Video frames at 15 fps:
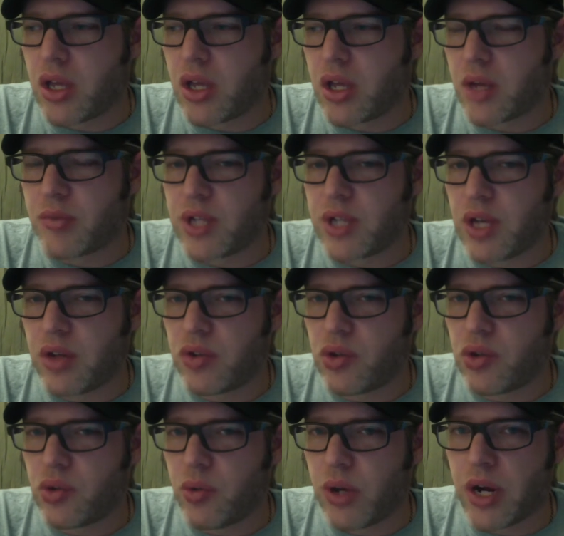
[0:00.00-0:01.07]
it comes down
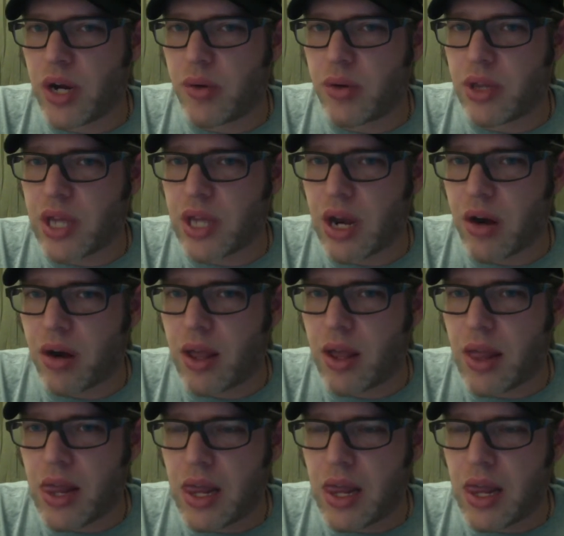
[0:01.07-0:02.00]
to what can I really carry?